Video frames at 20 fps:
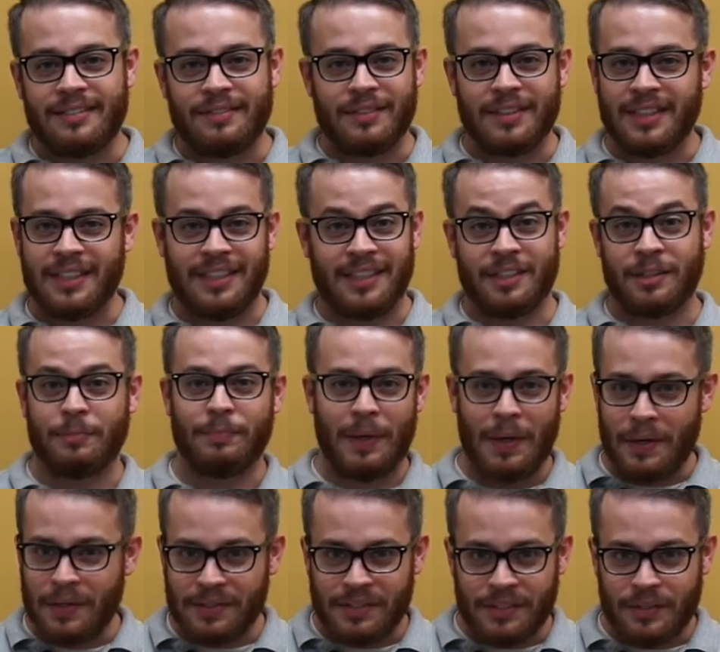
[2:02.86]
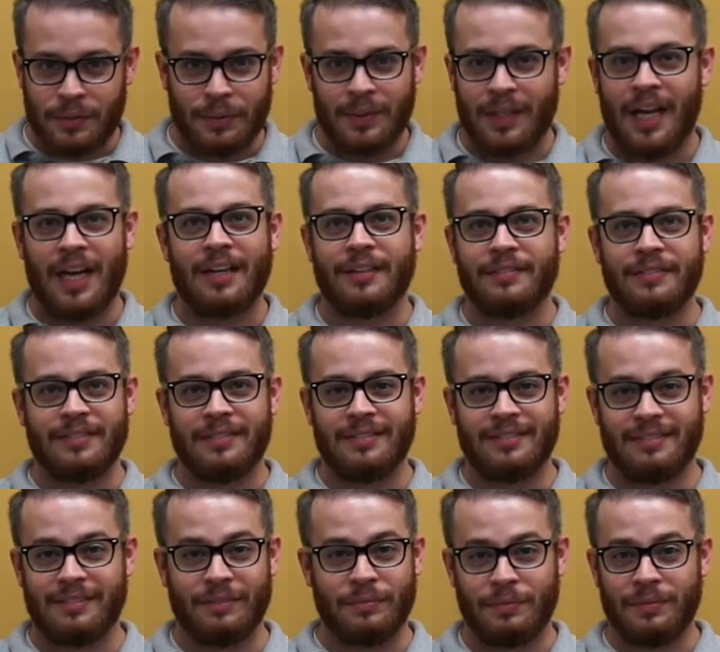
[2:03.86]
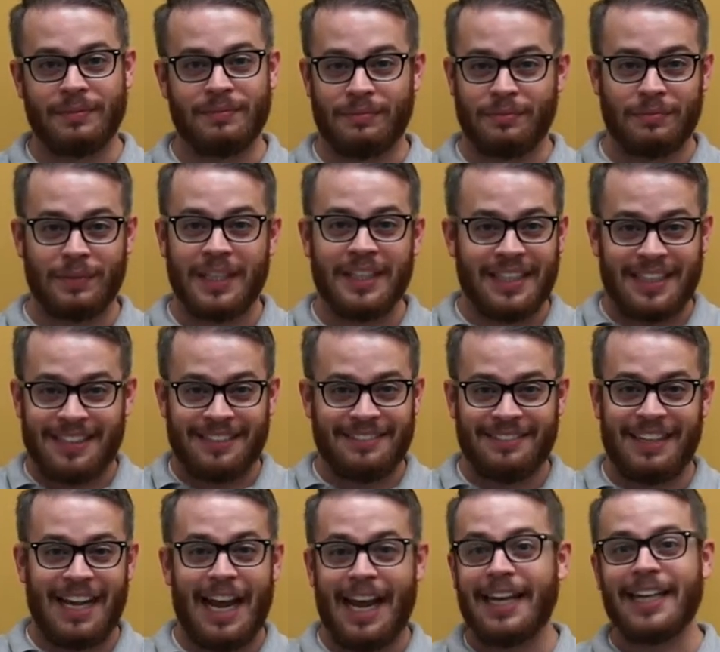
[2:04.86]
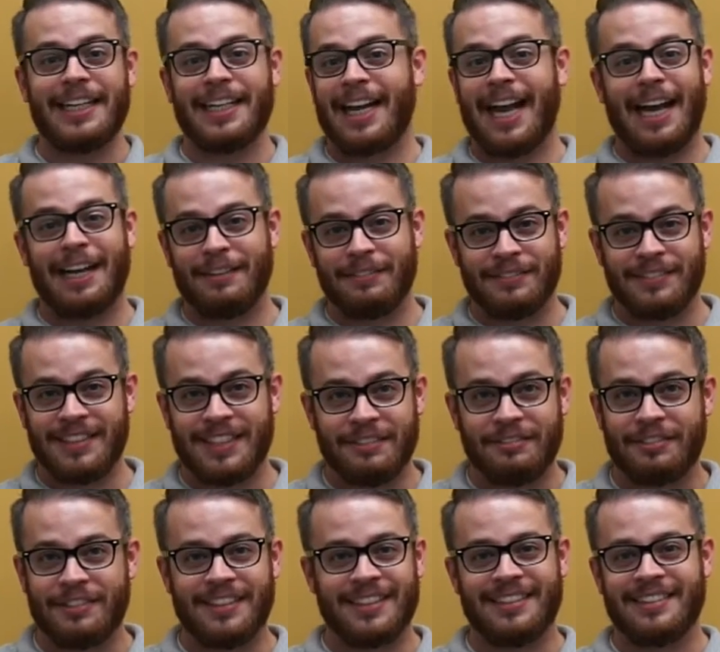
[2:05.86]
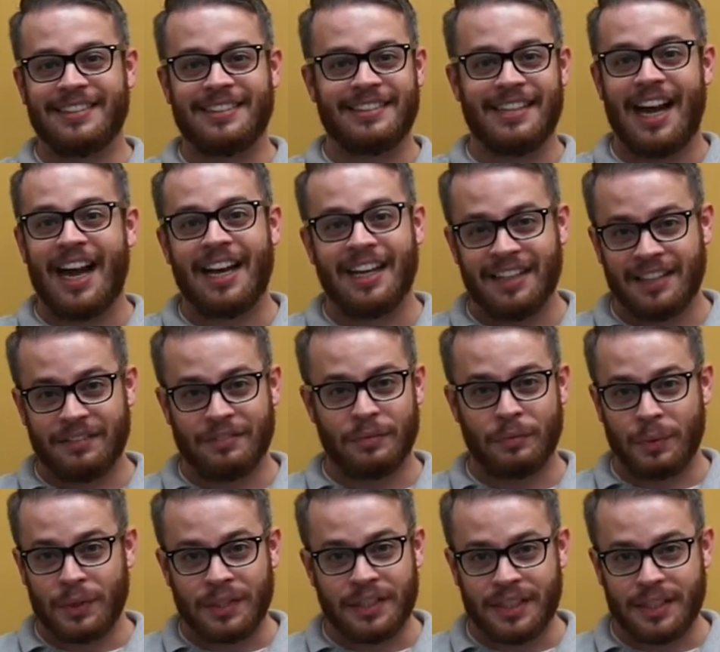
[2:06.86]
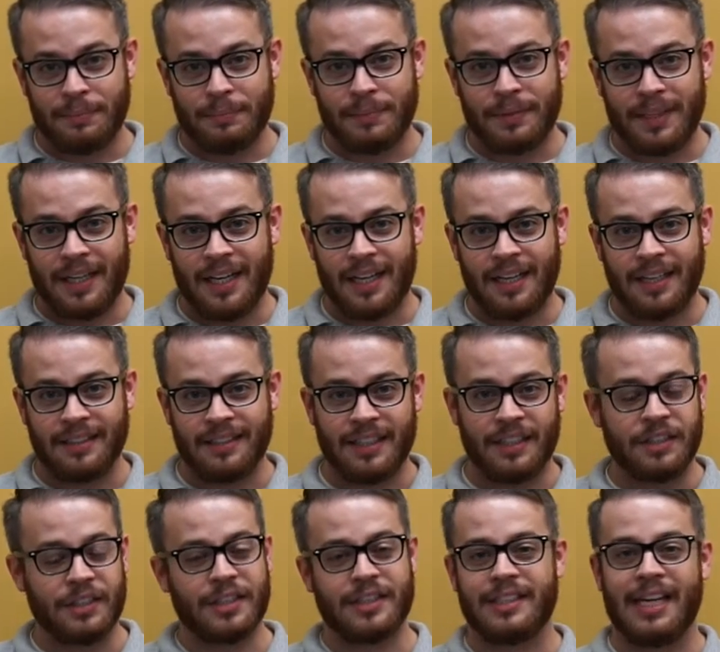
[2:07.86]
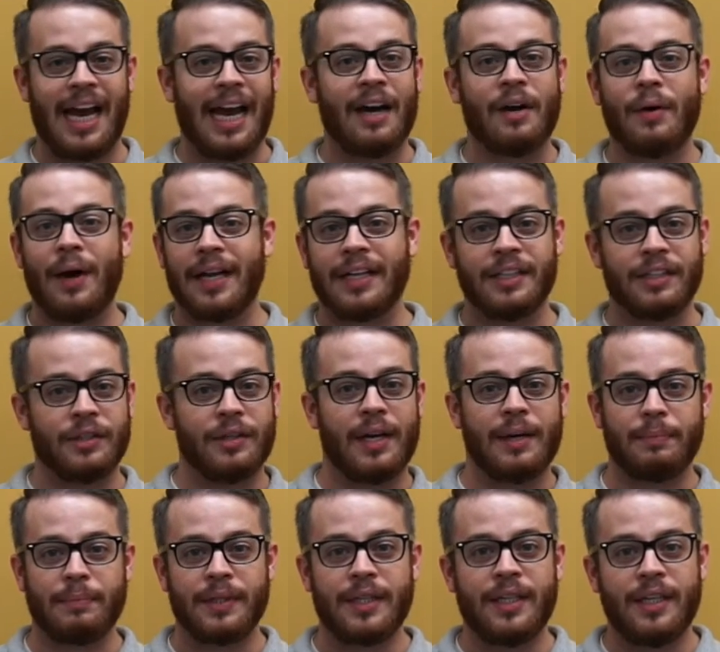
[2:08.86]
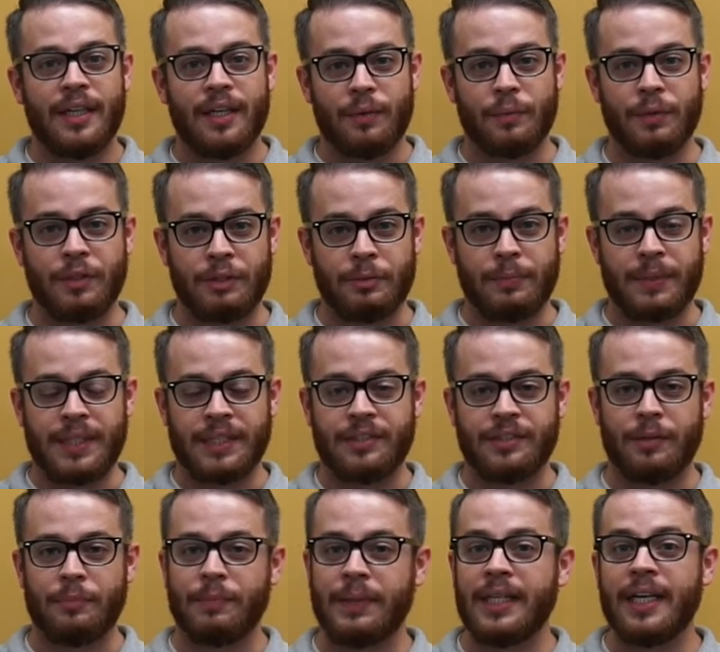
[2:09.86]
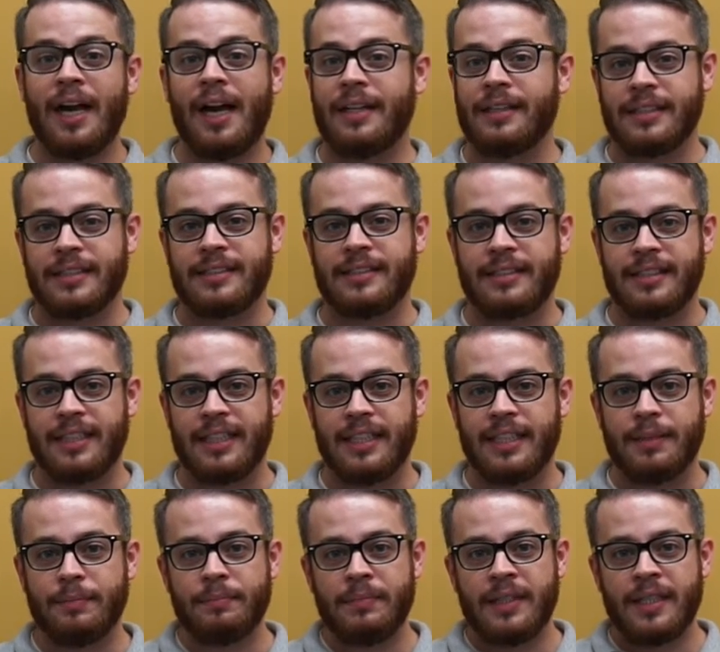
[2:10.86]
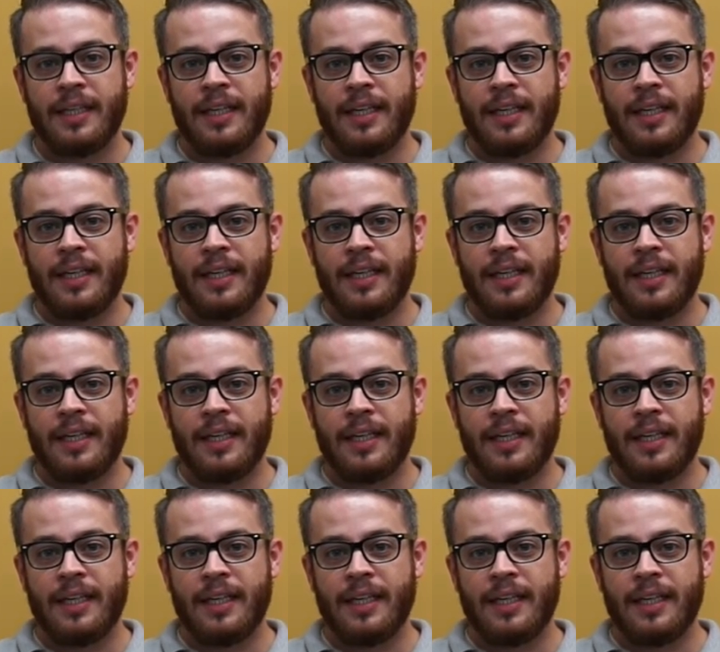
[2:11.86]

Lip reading: really exposed to a lot of really any kind of different style of worship than just how I grew up worshiping. So being on this team,